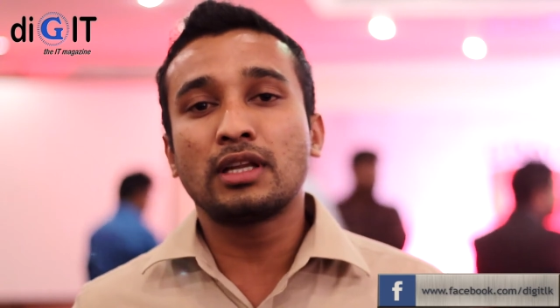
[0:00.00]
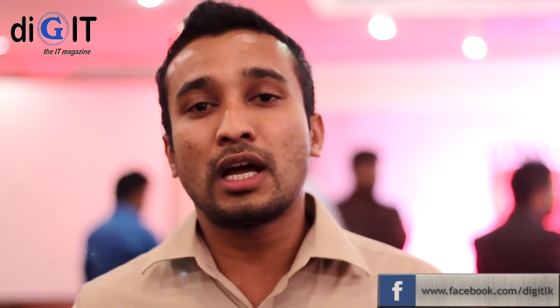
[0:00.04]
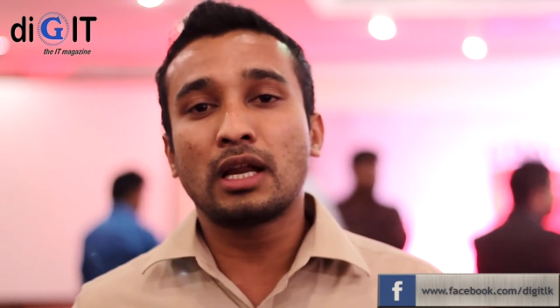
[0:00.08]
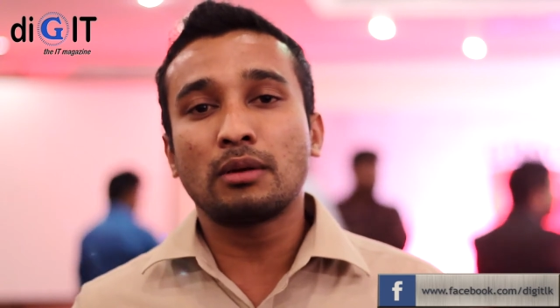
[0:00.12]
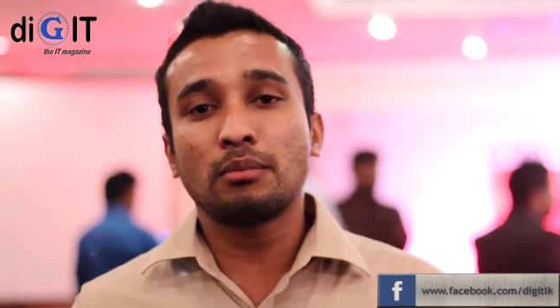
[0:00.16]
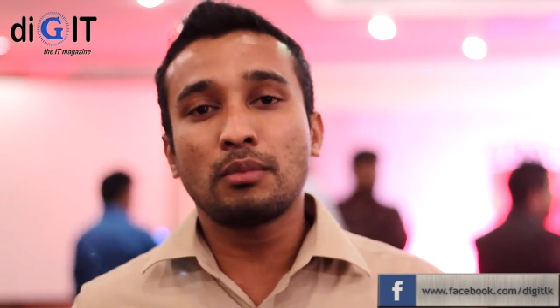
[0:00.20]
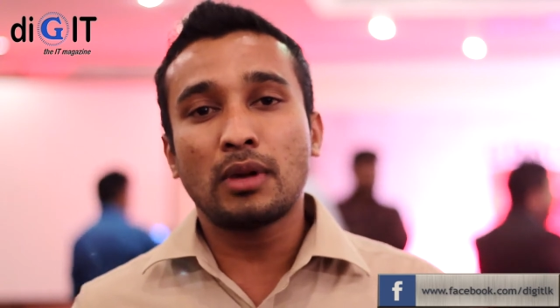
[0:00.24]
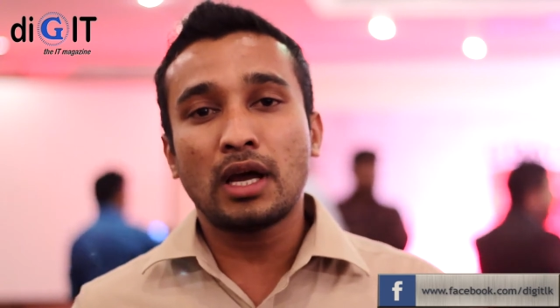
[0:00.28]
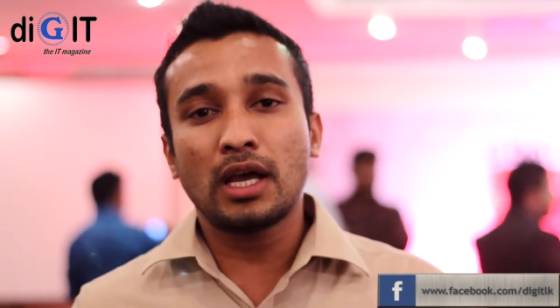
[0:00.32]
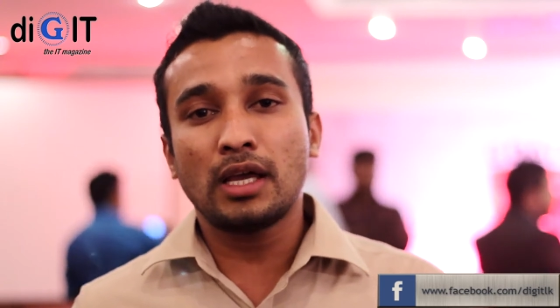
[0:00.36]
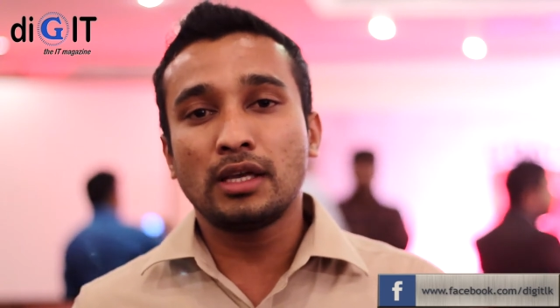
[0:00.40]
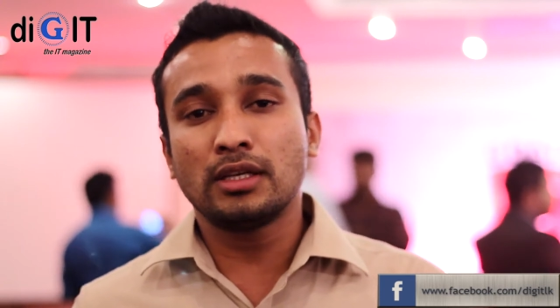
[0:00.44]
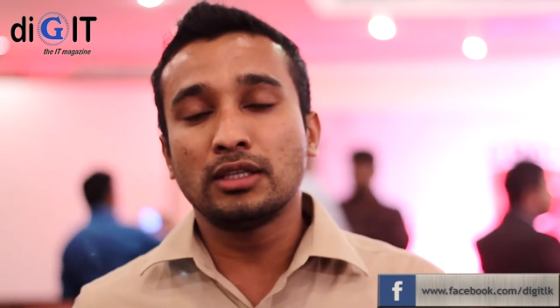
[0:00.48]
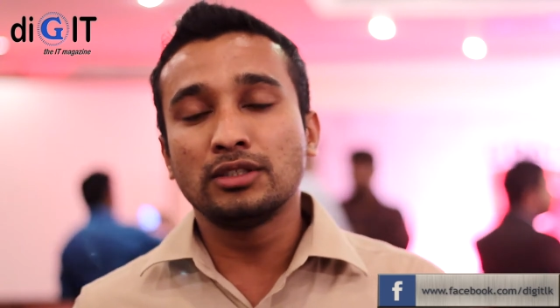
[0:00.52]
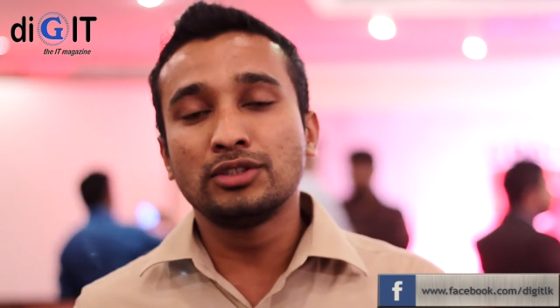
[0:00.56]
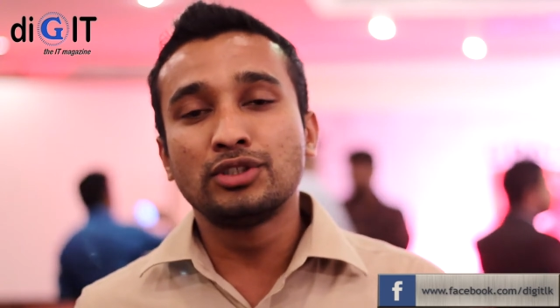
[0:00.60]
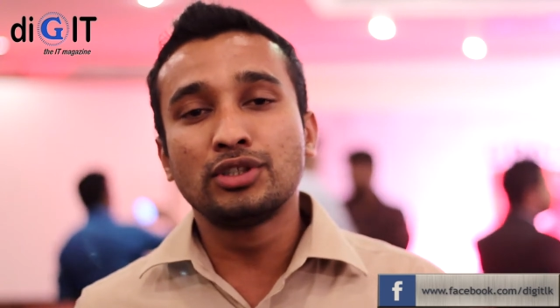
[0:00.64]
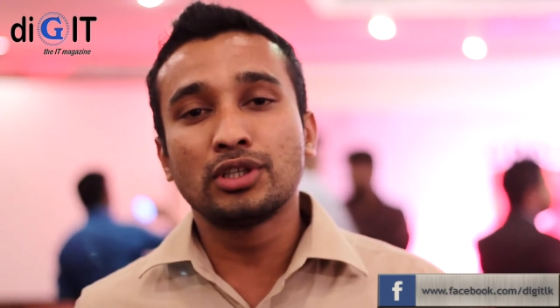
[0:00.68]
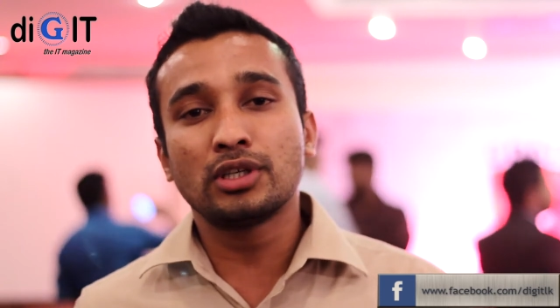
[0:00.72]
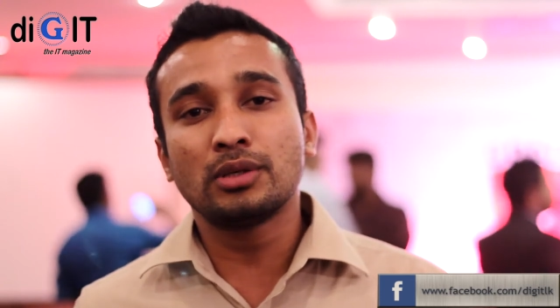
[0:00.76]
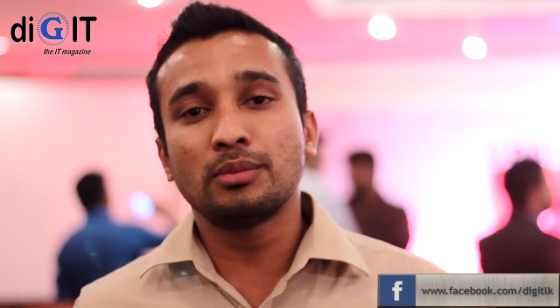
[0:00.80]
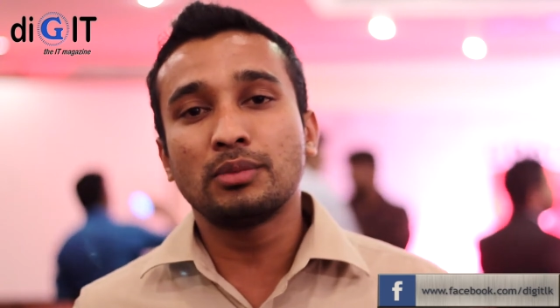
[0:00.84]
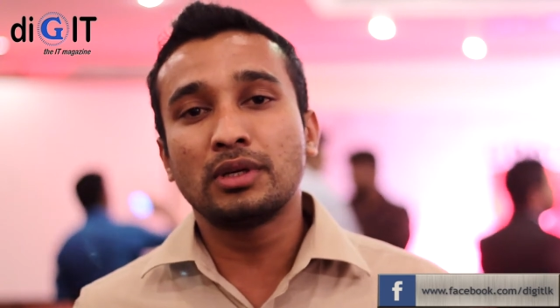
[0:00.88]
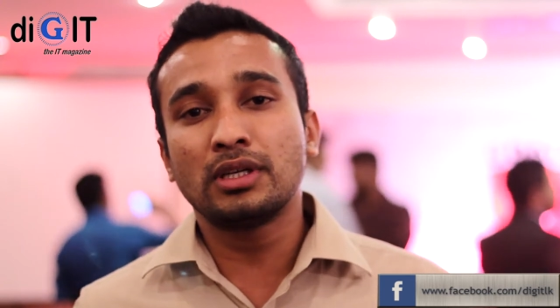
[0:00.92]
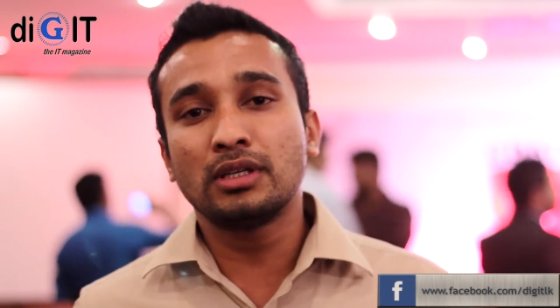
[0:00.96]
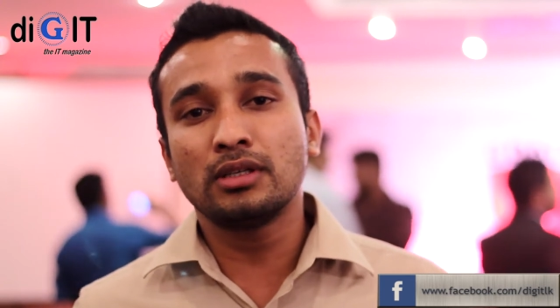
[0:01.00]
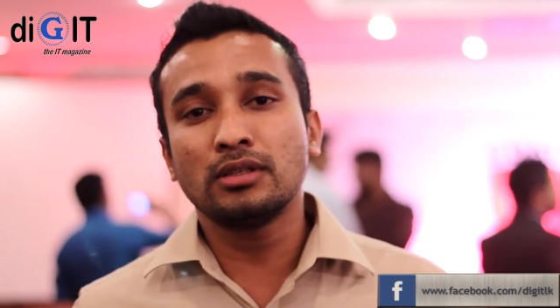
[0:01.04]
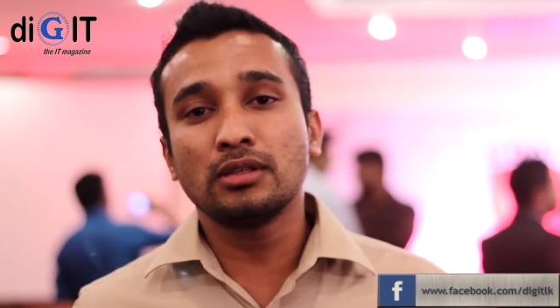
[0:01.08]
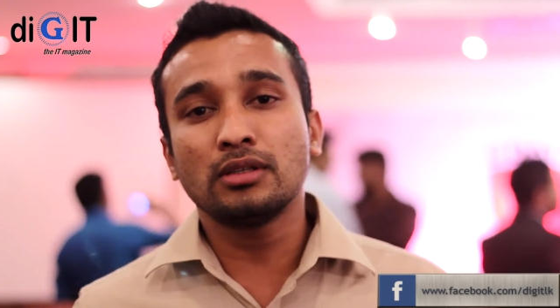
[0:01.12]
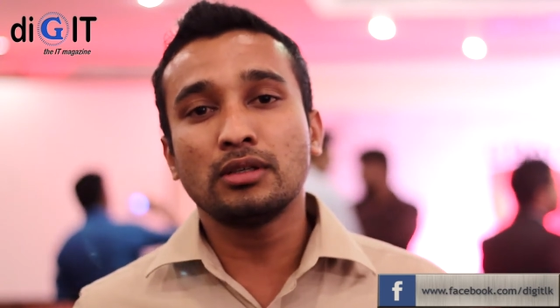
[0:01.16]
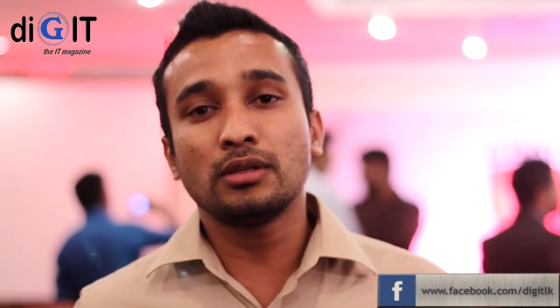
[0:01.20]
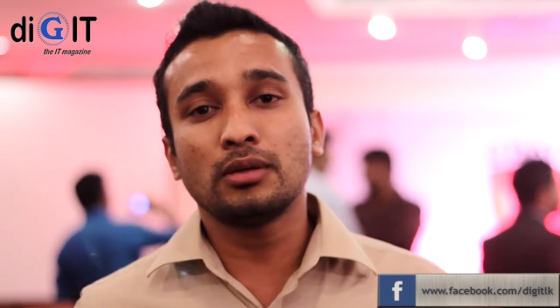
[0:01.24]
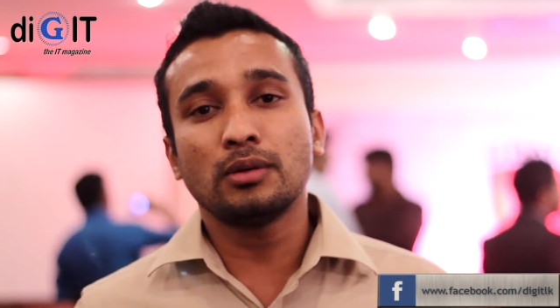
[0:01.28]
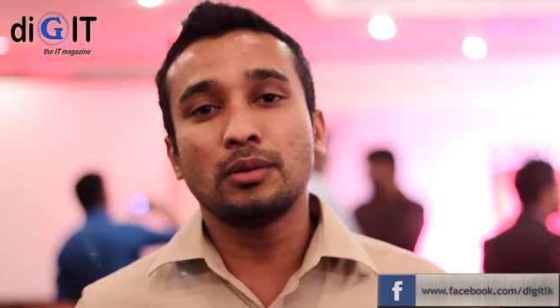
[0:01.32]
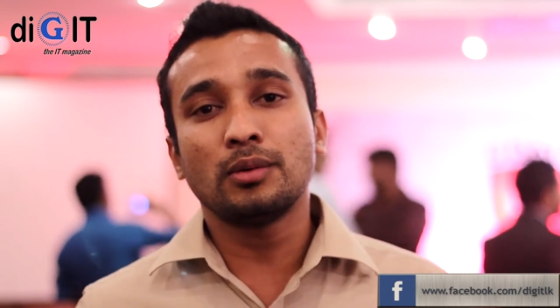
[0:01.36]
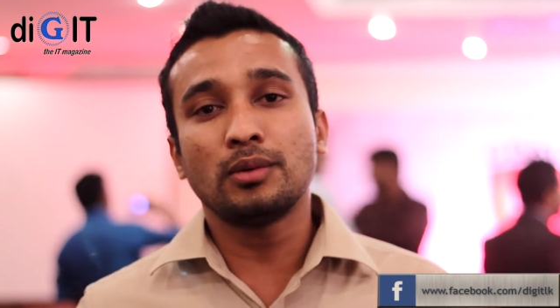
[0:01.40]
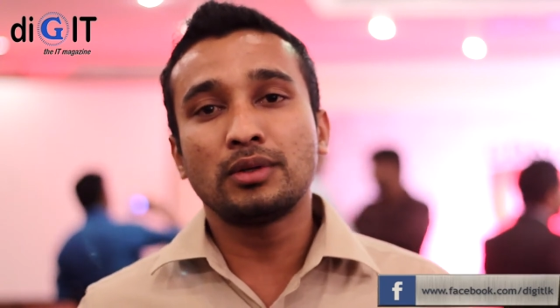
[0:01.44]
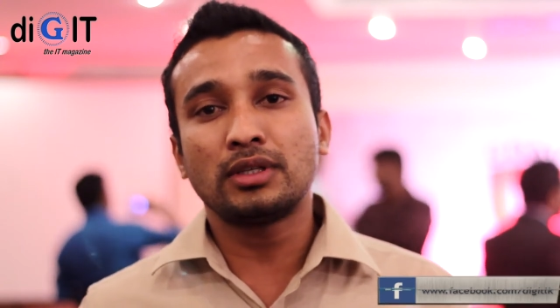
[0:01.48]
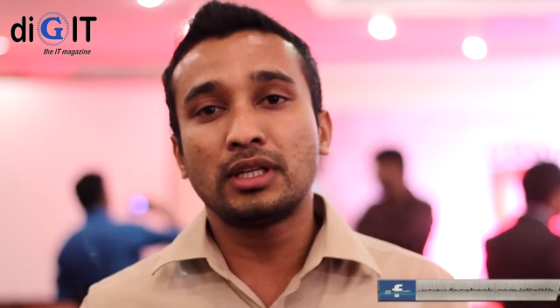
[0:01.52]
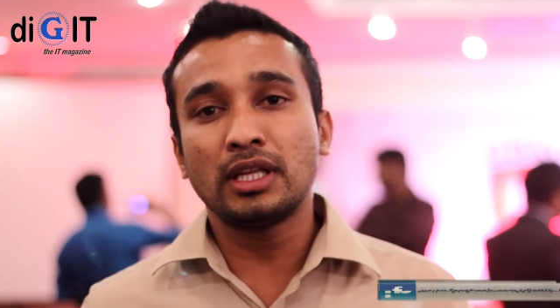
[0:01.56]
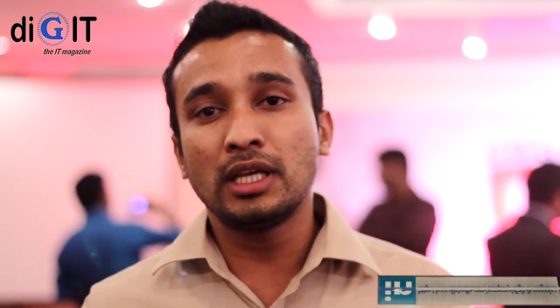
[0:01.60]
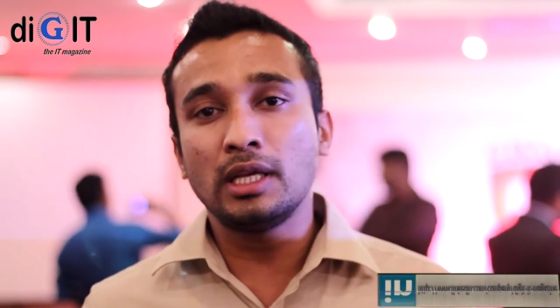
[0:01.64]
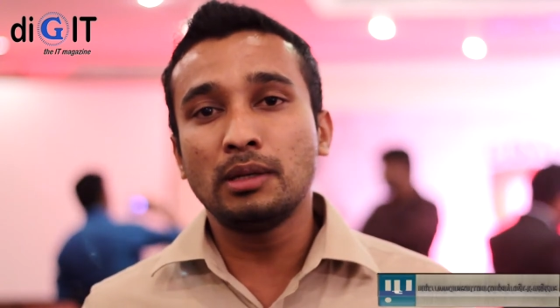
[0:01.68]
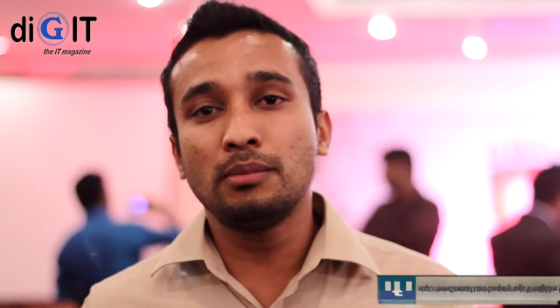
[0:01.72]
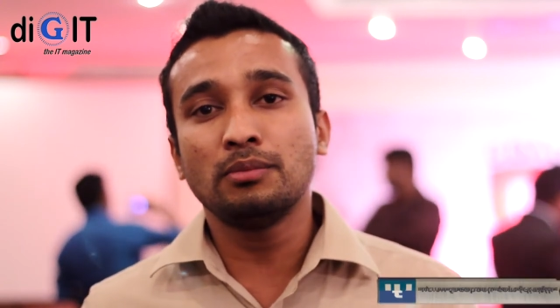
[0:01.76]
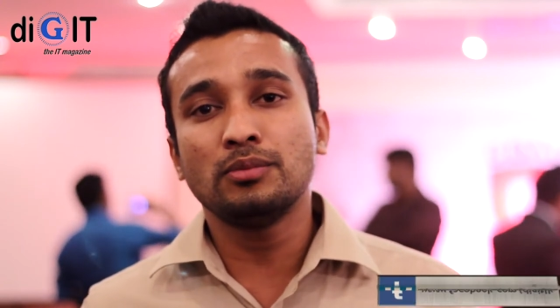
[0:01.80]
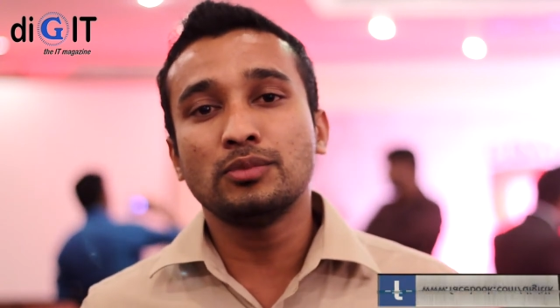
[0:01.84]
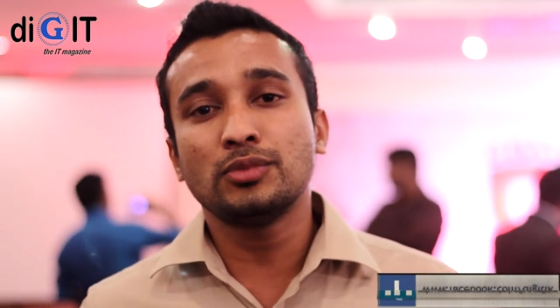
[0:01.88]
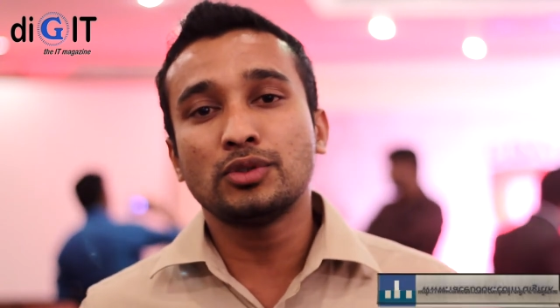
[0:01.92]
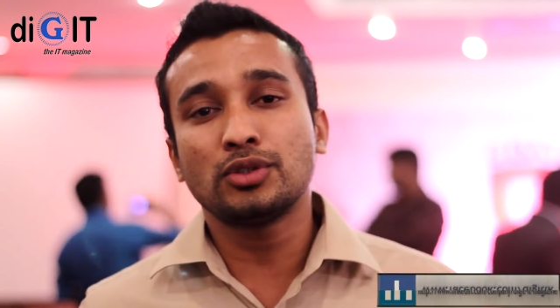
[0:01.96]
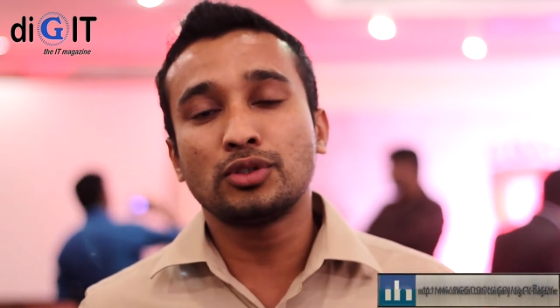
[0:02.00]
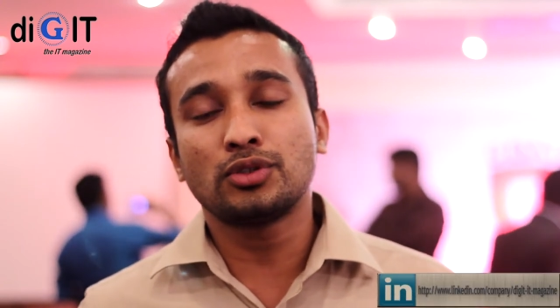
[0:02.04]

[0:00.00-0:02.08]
done by a German team.